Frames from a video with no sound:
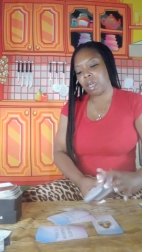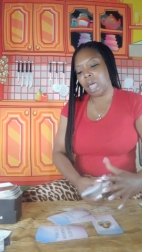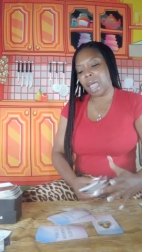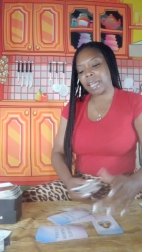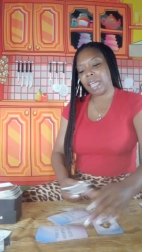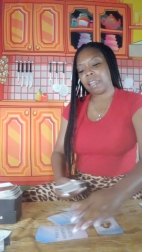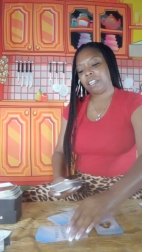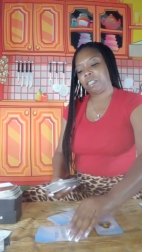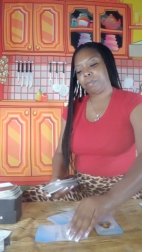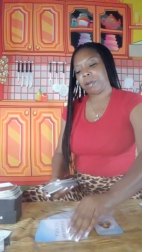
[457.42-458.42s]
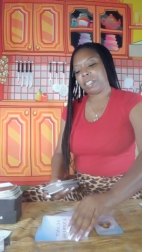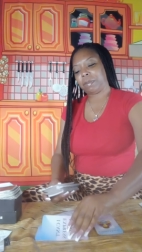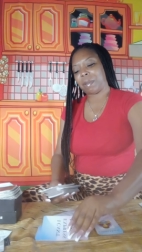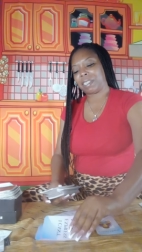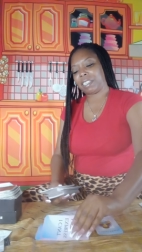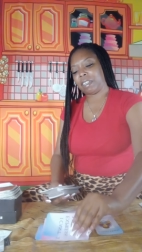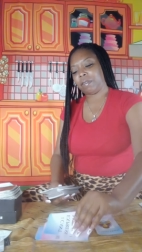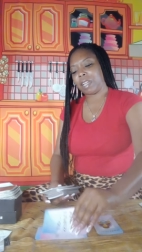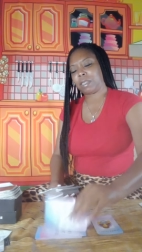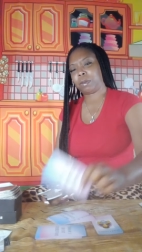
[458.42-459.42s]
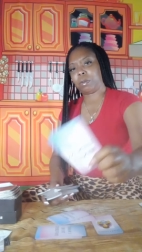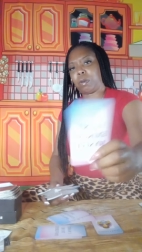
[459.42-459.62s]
I can't express myself. That's what's